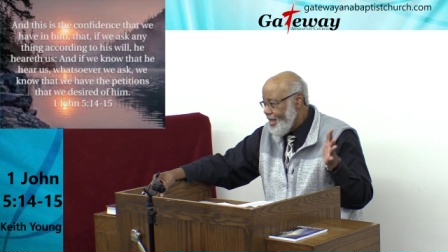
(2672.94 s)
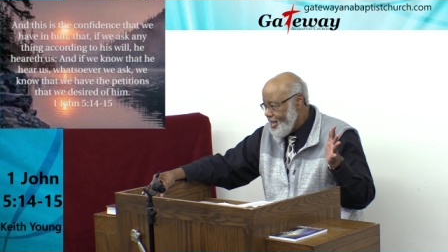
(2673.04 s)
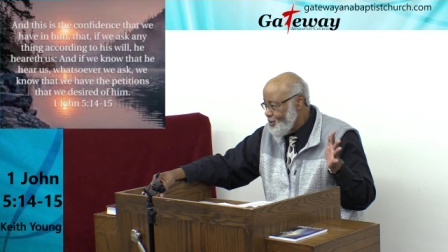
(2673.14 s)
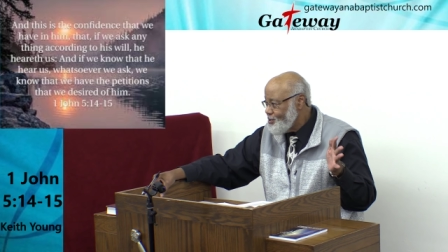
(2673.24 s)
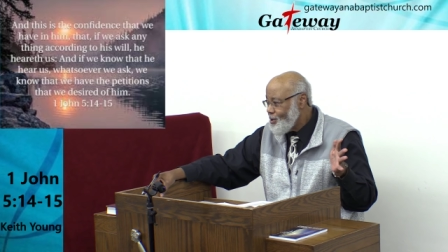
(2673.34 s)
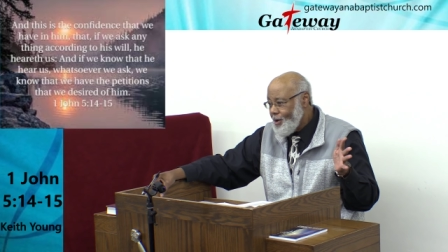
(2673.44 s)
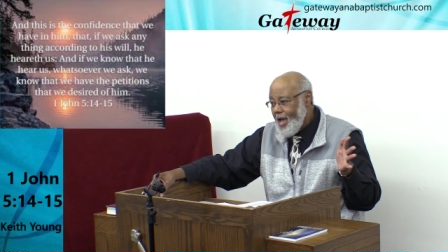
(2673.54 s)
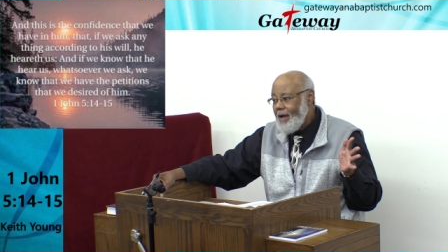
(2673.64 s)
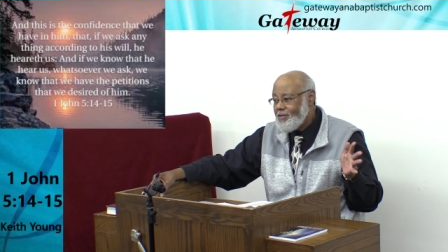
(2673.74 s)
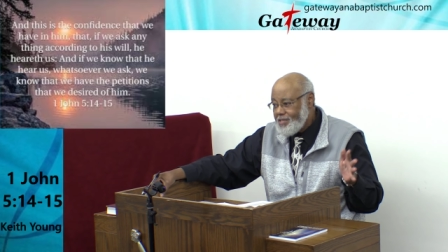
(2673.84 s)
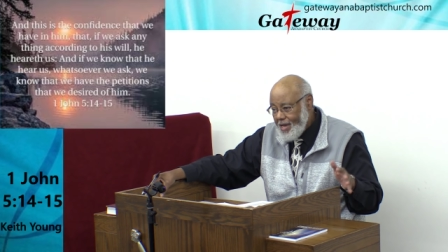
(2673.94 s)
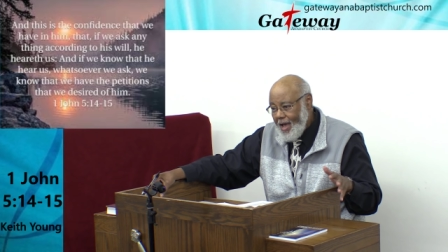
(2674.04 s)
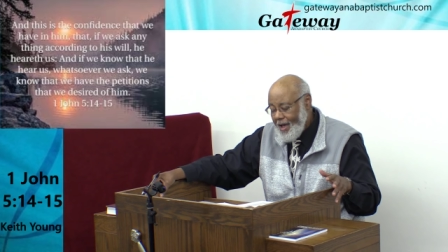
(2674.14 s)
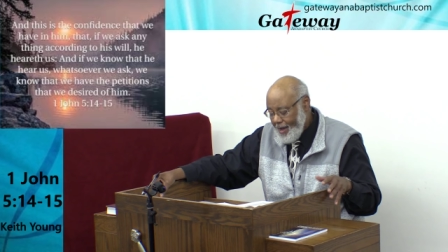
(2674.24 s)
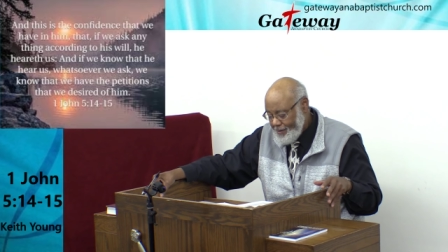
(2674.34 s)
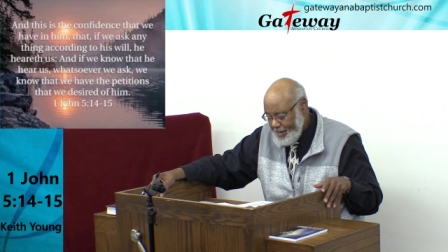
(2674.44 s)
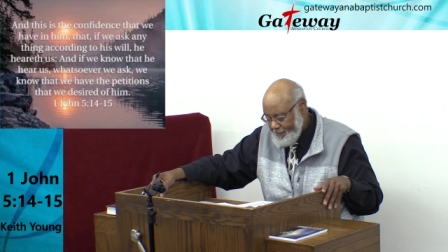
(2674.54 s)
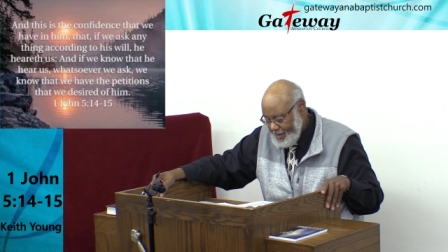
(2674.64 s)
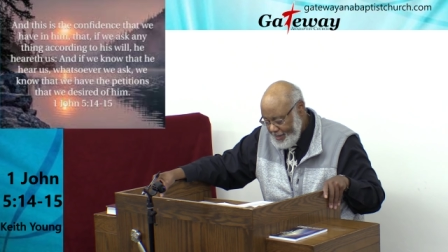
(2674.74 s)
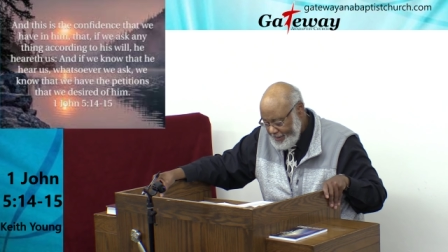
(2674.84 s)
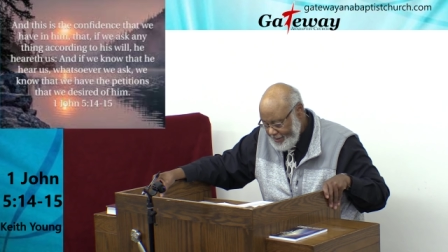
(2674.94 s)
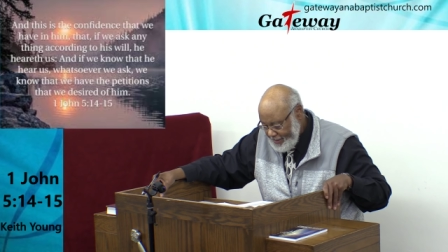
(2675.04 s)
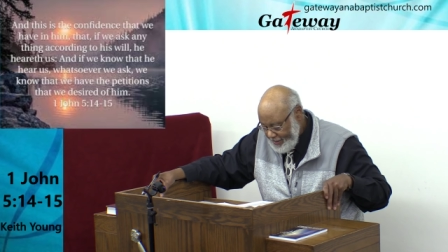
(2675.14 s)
That he was going to have a child. Amen.